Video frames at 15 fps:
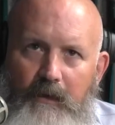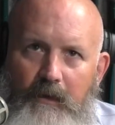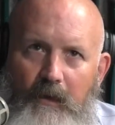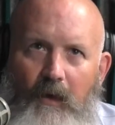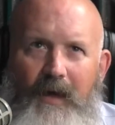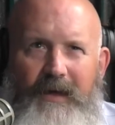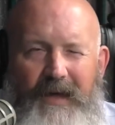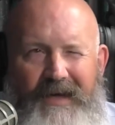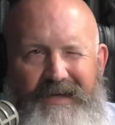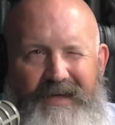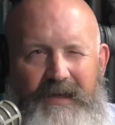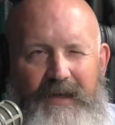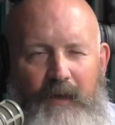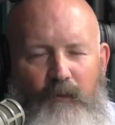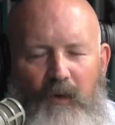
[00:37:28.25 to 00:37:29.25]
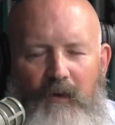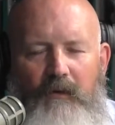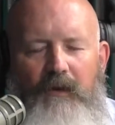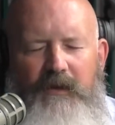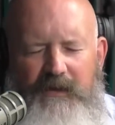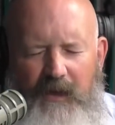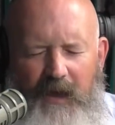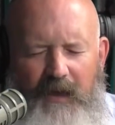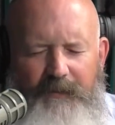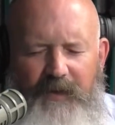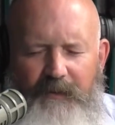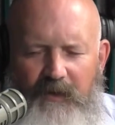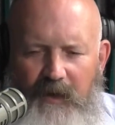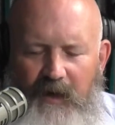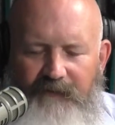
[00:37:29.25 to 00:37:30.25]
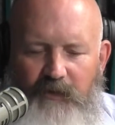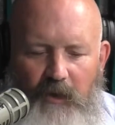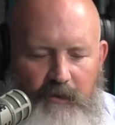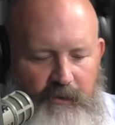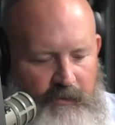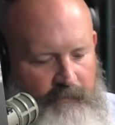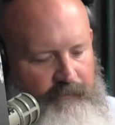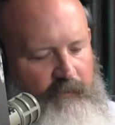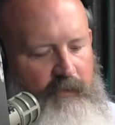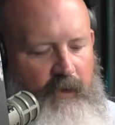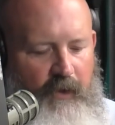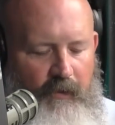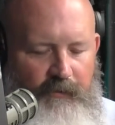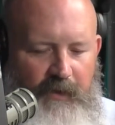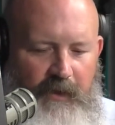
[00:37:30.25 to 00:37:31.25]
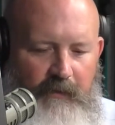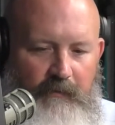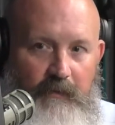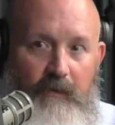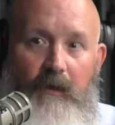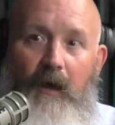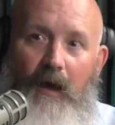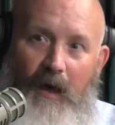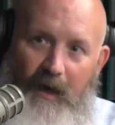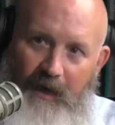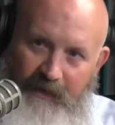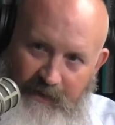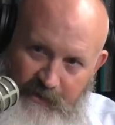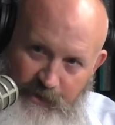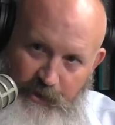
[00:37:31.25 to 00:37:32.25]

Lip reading: No, I dig that. Well, because a lot of people that I've talked to, I like this.